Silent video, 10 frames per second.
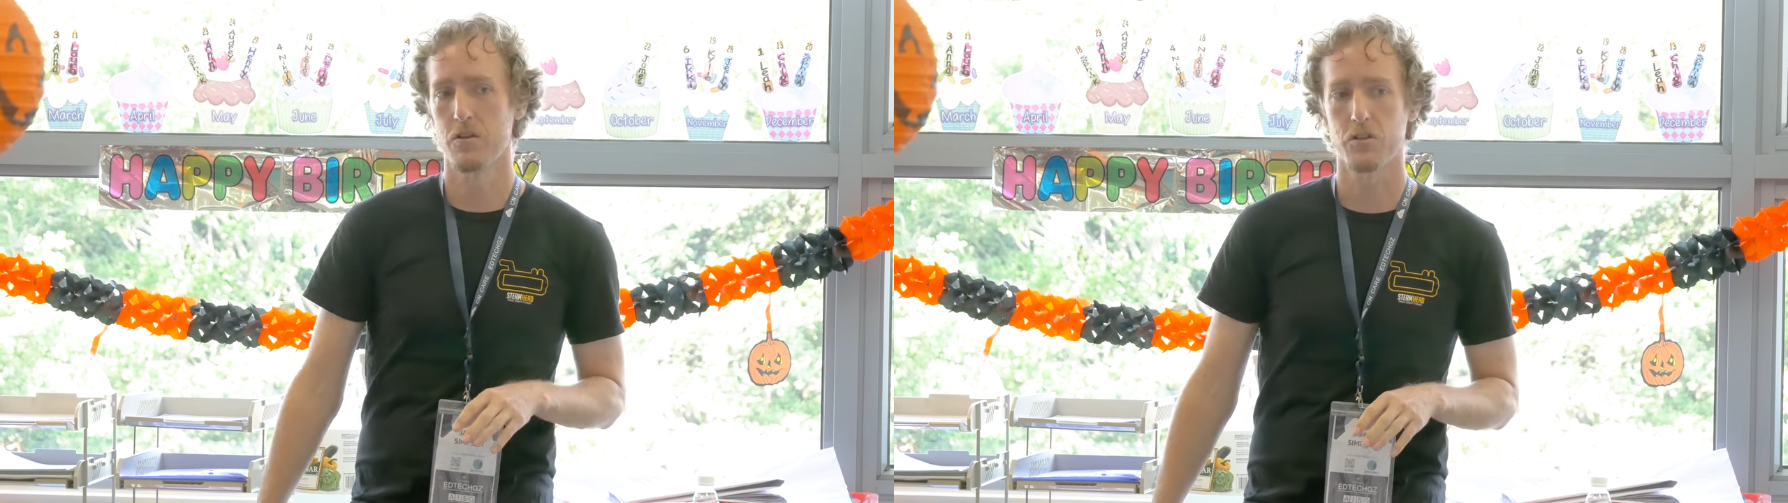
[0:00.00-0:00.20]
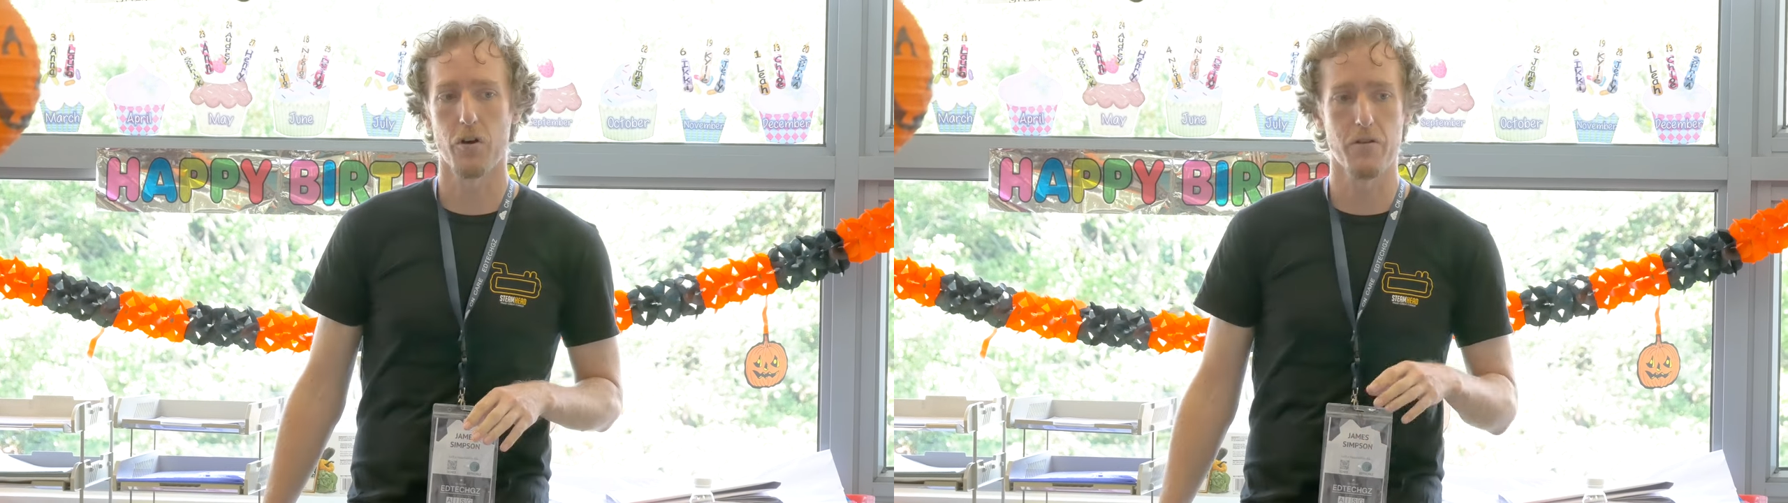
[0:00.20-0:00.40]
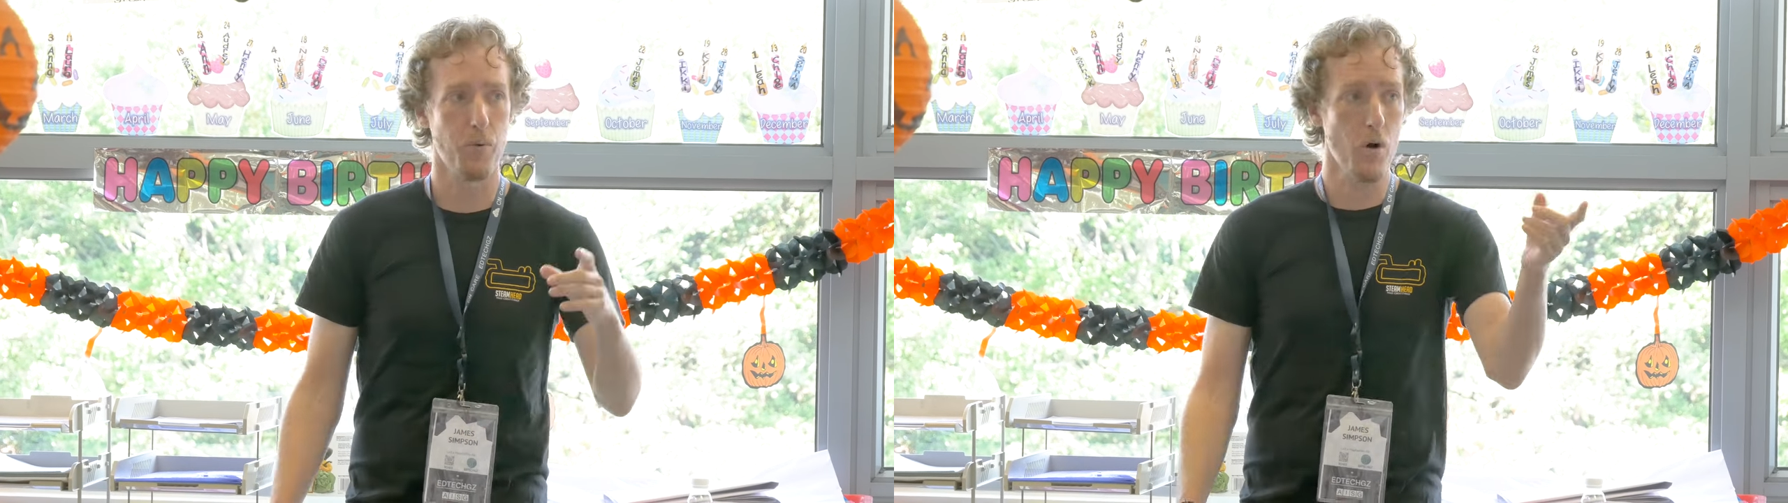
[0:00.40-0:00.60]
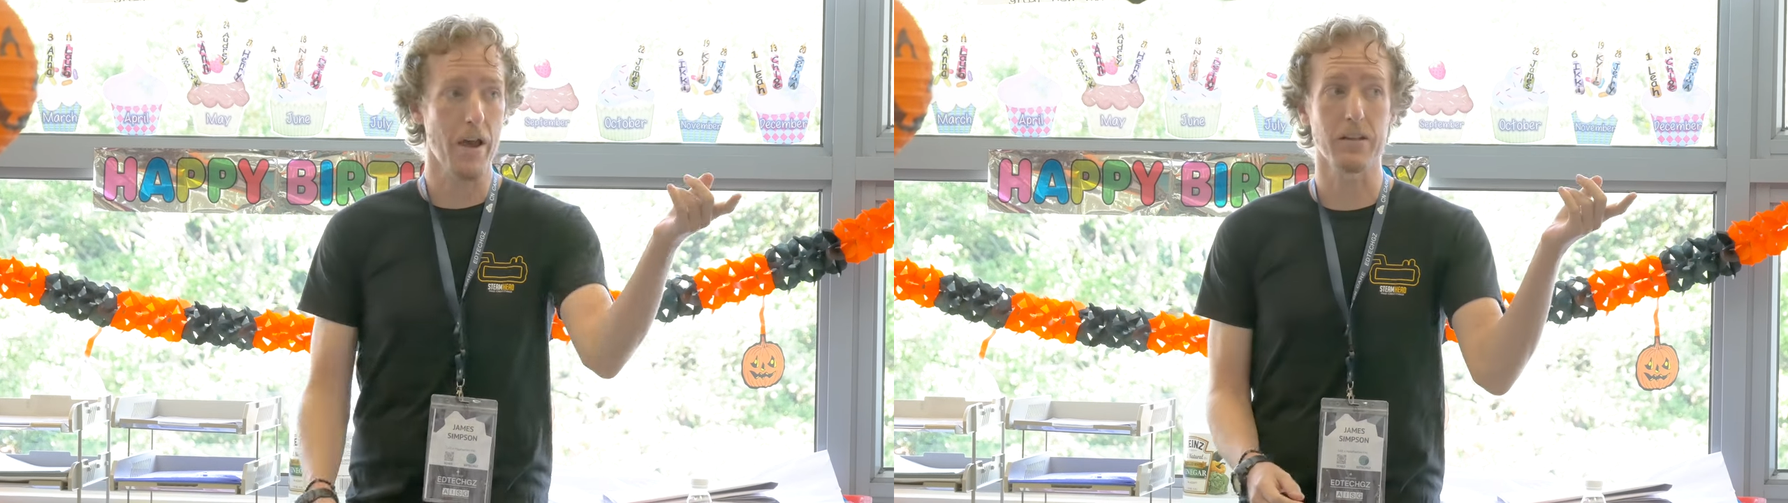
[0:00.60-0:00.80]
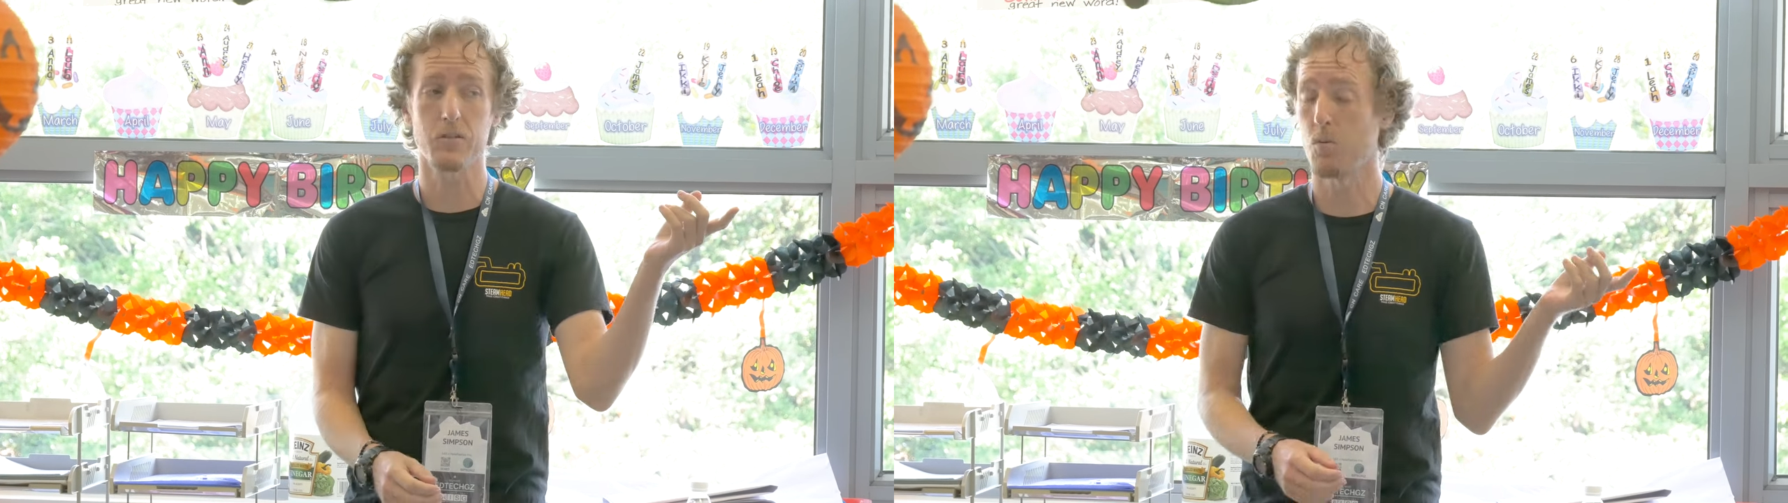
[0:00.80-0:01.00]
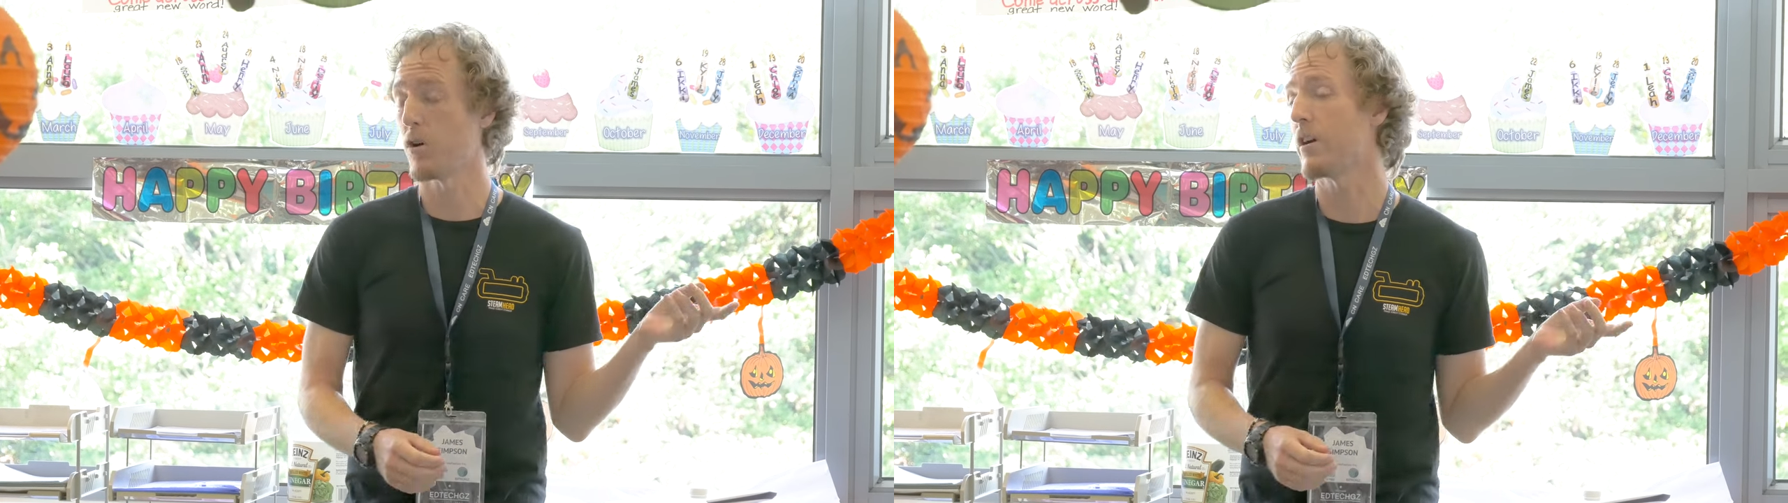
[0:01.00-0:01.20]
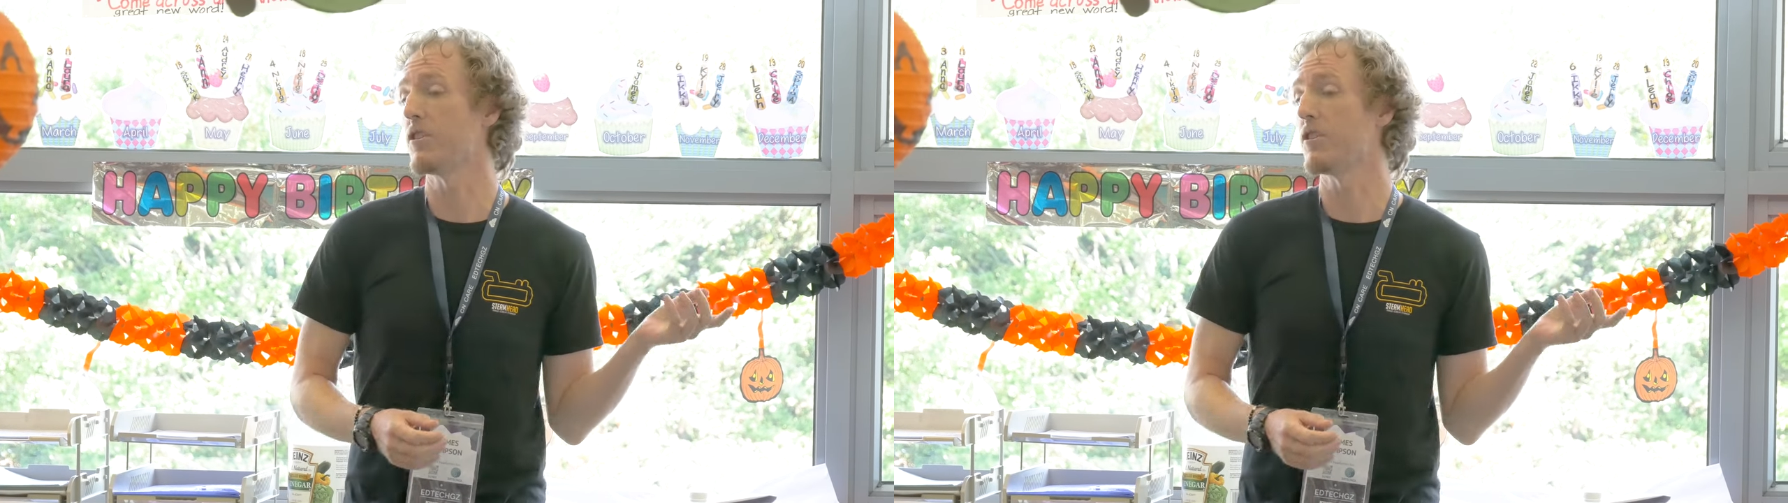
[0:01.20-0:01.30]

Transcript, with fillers: So the boys were